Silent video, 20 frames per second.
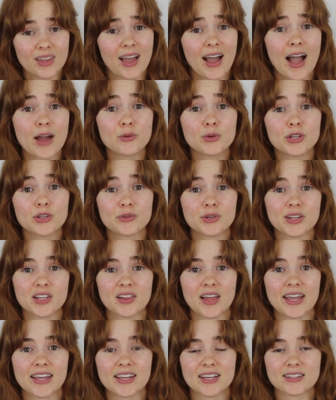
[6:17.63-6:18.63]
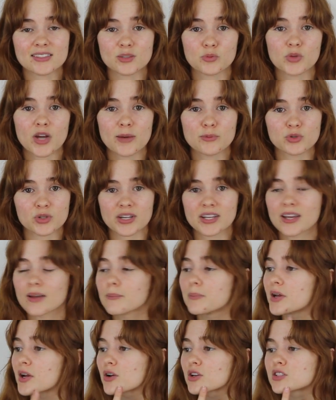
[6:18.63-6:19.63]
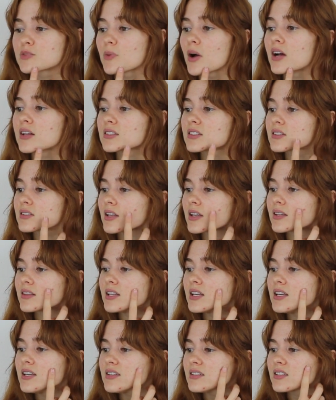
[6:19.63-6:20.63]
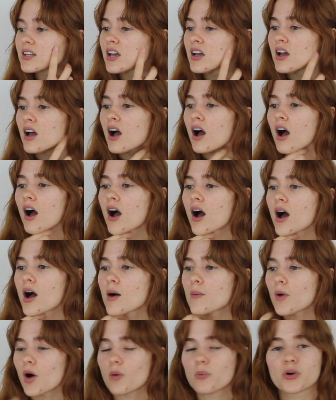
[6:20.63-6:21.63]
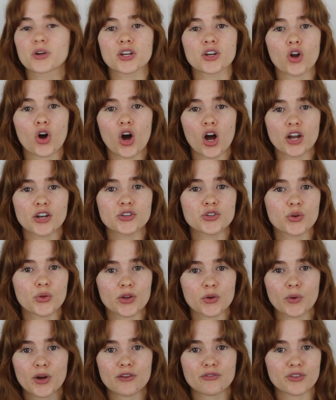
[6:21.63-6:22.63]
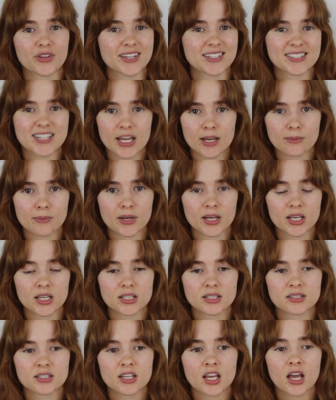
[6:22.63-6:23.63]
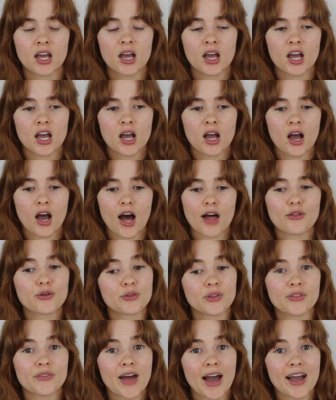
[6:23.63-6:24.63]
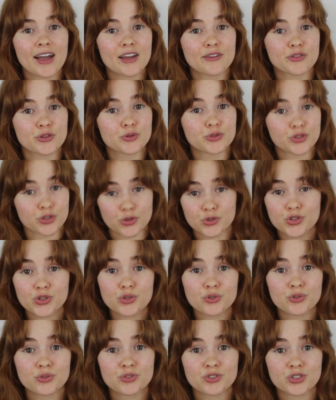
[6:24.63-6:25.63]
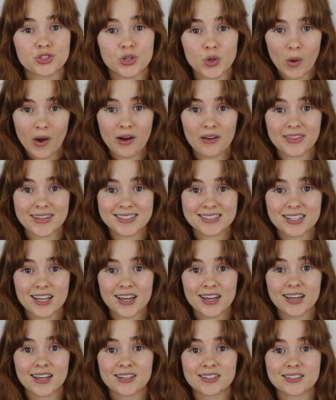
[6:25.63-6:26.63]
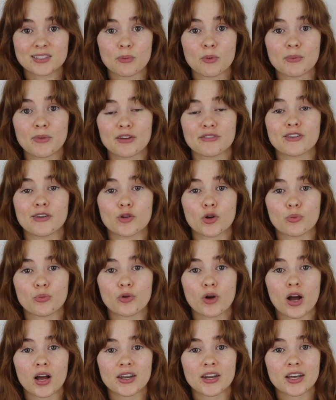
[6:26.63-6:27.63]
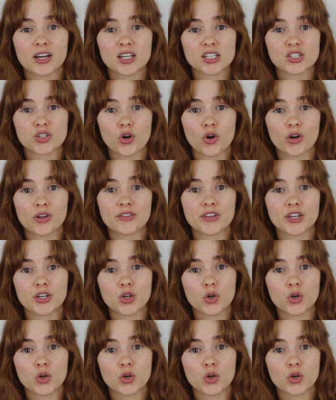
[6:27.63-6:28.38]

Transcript: I really, really like it. Sometimes when I get bigger spots like these, I'll put it on. You only wear it for like 10 minutes. Other than that, if you do choose to go out in the sun, some of my favorite products are the